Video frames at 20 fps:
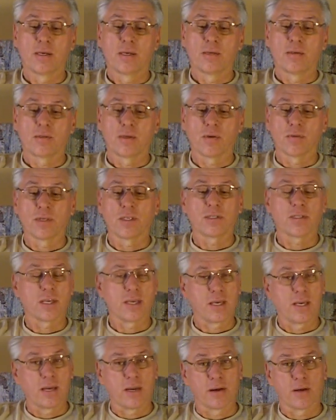So this
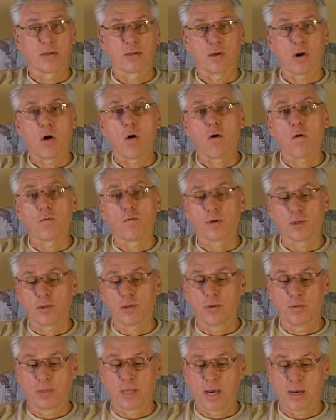thing here is over
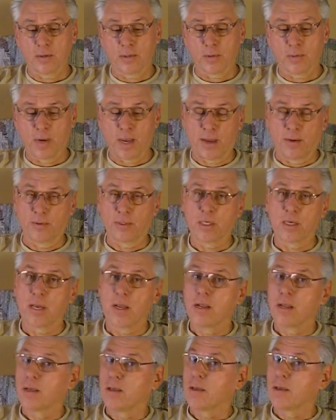2,000 rounds
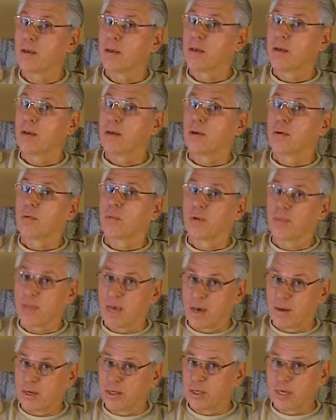
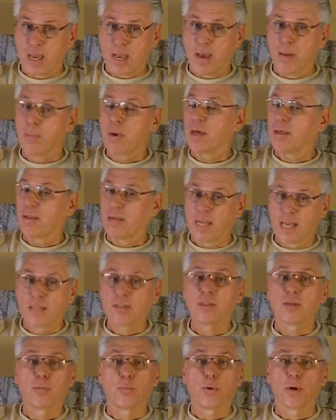without a jam, and
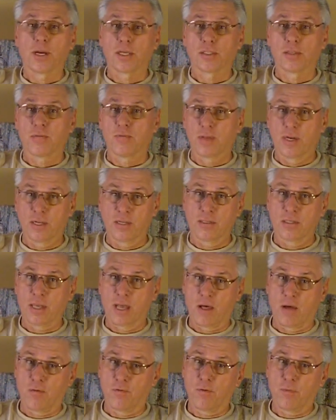that's impressive in
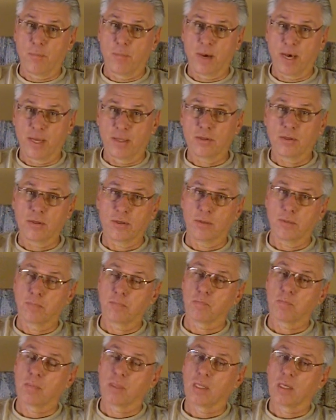itself. But
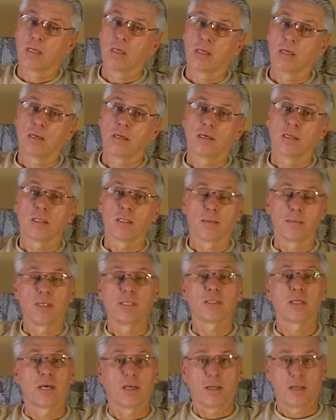let me
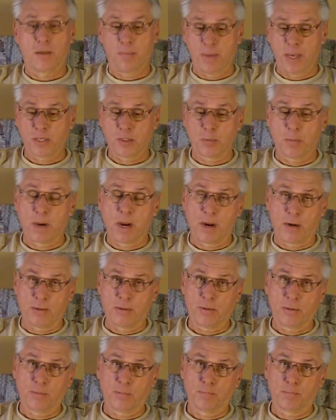tell you the best part.